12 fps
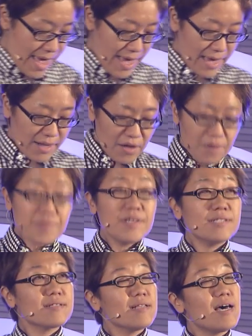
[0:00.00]
Along
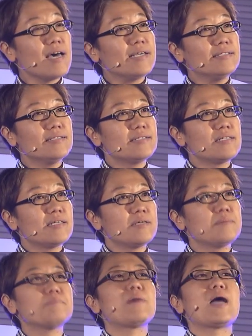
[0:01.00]
these lines,
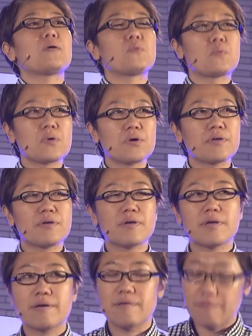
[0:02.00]
my work
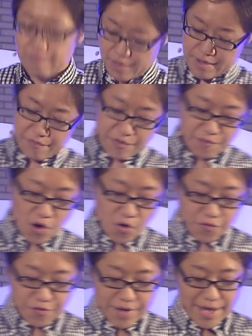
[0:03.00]

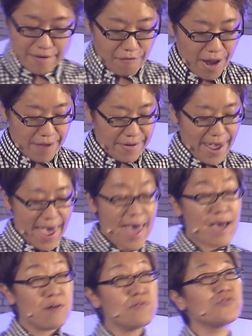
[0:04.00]
revolves around
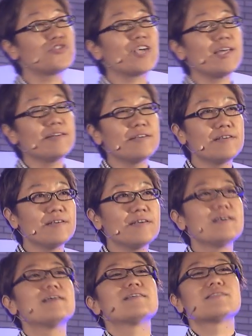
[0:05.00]
how gender,
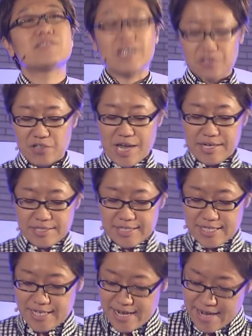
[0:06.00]

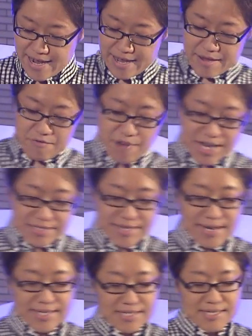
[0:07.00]
sexuality, race,
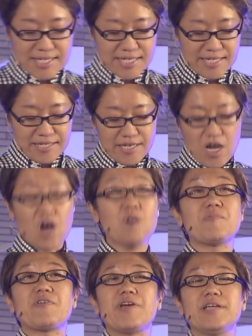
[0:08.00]
and ethnicity
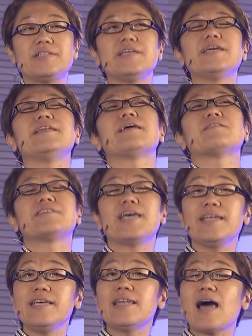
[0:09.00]
operate in our
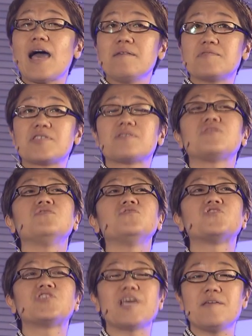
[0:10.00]
daily lives to
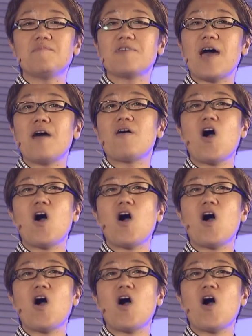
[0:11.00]
shape our